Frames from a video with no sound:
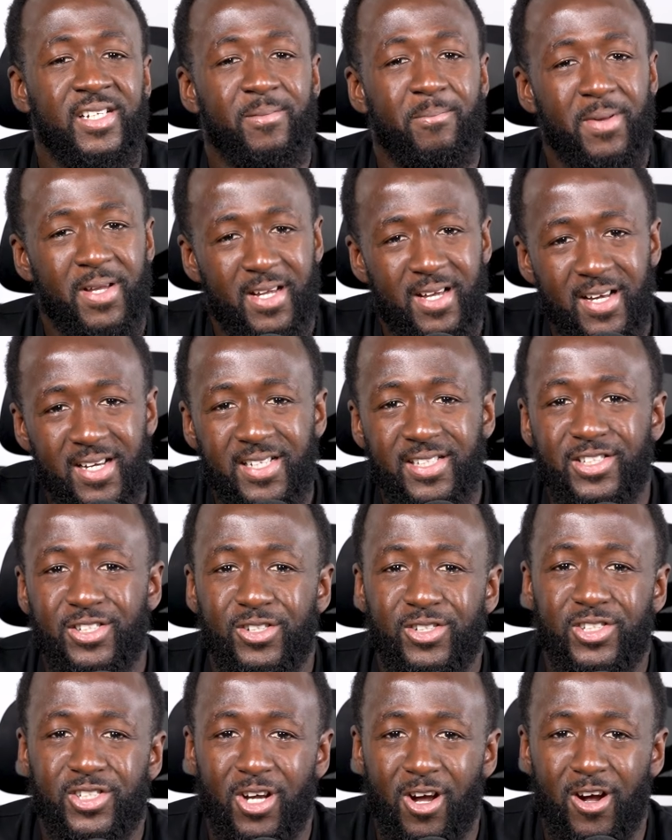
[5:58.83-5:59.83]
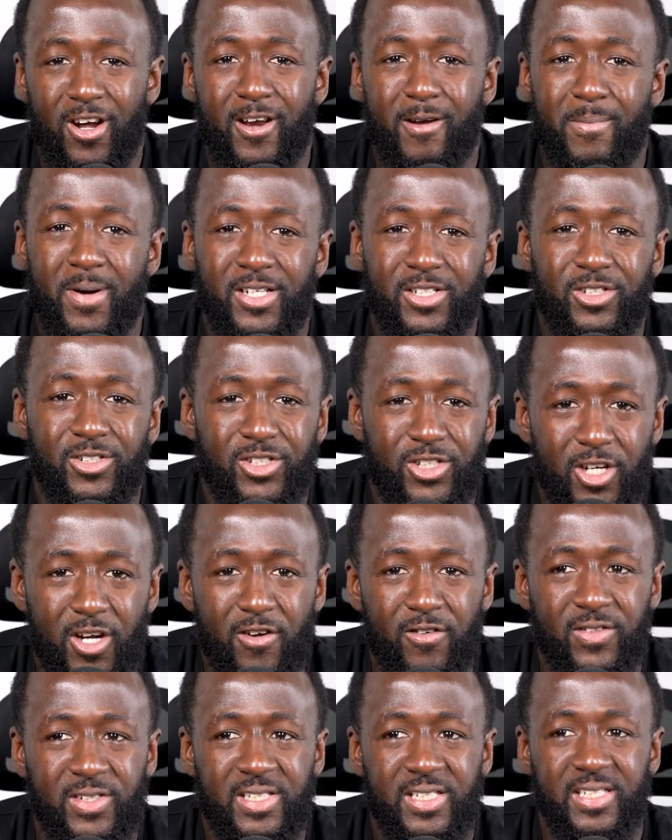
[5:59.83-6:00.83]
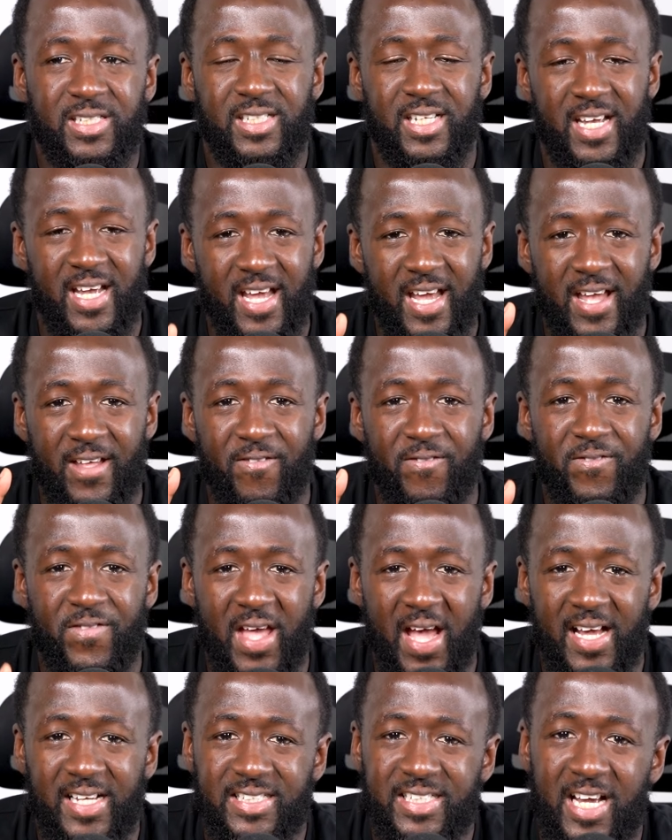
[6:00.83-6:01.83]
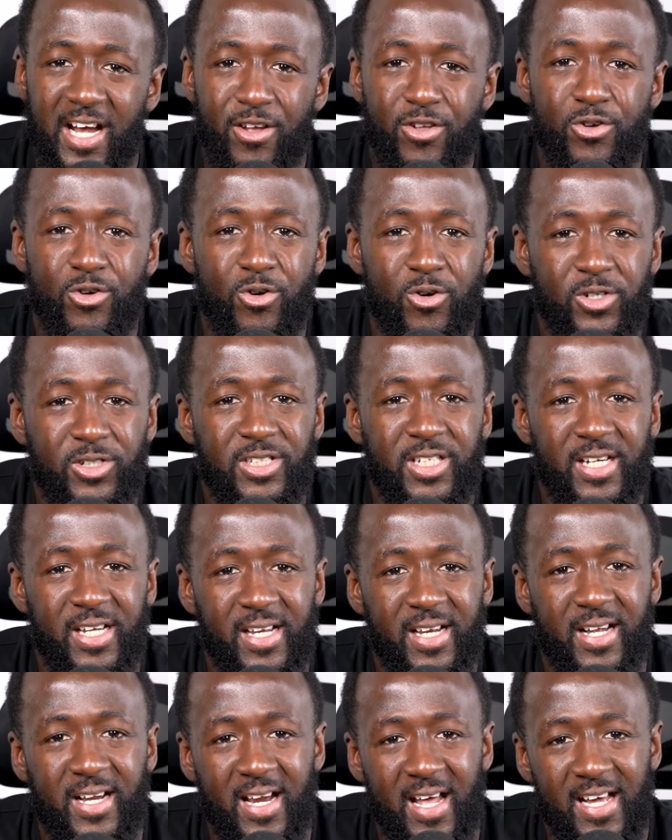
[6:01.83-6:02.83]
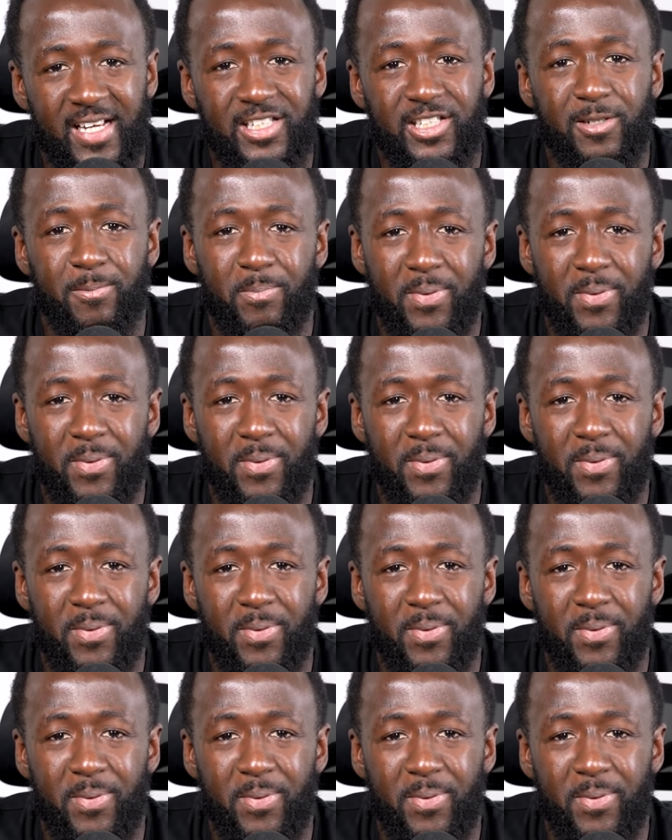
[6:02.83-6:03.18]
because you're talking about your services and that's how you're going to get the clients to